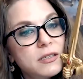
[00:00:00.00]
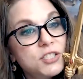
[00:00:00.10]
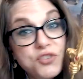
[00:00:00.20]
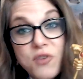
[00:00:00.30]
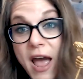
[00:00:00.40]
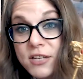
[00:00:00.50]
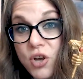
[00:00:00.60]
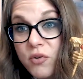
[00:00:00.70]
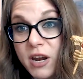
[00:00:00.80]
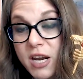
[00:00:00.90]
Do you guys
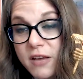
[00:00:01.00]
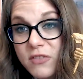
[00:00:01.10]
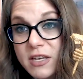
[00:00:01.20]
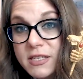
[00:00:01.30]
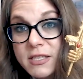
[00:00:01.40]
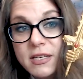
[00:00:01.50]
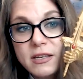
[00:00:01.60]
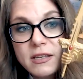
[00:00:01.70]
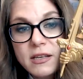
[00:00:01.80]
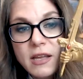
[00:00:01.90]
own any of these?
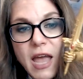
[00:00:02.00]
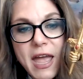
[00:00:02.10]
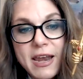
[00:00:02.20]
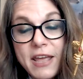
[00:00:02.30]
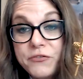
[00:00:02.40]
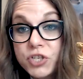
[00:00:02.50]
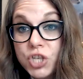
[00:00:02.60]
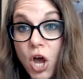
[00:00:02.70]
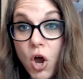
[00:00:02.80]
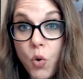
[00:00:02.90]
And if
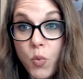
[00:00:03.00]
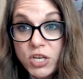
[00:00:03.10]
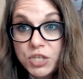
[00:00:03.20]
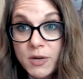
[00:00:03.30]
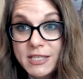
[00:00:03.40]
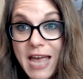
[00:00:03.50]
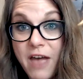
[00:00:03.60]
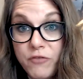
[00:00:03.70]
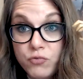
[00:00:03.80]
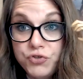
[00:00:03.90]
so, which ones
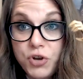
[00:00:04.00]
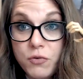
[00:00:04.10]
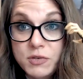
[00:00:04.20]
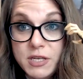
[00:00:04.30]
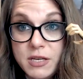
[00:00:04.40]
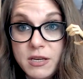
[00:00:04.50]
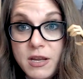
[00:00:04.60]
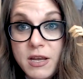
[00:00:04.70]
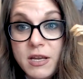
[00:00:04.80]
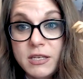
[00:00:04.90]
have you chosen?
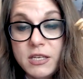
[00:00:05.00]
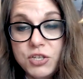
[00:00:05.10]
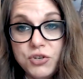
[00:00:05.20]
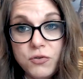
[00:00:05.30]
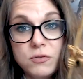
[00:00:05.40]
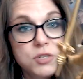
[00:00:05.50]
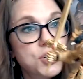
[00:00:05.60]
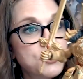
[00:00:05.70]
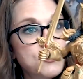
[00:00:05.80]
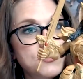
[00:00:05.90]
Did you
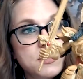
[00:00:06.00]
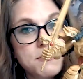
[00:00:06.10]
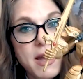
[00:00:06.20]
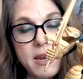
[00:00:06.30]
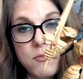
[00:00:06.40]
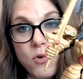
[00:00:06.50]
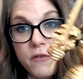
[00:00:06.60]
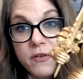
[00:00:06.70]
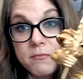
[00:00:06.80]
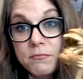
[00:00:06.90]
choose Mighty
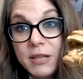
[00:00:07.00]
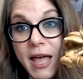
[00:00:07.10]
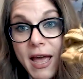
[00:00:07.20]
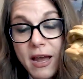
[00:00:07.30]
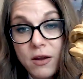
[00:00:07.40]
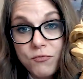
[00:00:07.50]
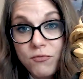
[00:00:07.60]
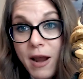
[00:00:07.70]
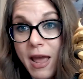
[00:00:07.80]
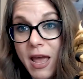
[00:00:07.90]
Morphin Black,
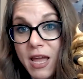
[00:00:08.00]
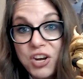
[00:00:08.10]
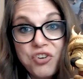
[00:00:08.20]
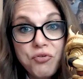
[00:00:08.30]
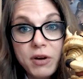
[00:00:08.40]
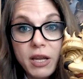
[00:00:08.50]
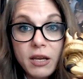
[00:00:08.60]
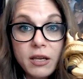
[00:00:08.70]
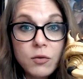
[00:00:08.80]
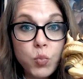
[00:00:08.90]
Red,
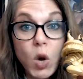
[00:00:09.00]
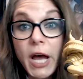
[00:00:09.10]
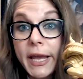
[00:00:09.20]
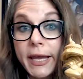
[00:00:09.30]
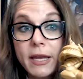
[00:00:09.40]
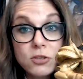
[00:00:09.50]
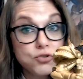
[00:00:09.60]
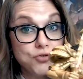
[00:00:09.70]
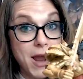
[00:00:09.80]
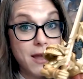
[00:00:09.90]
Green, White,
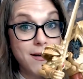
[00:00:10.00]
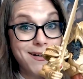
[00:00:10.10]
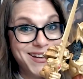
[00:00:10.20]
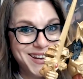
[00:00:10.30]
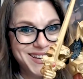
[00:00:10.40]
Drakkon,